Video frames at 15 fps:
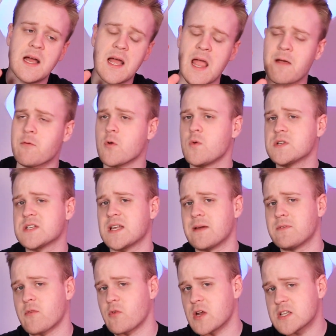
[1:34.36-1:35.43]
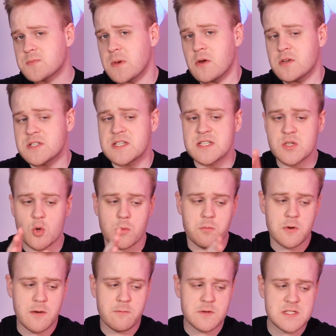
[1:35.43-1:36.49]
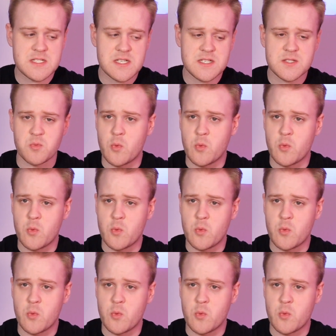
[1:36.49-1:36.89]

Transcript: Everyone's gonna have different experiences or preferences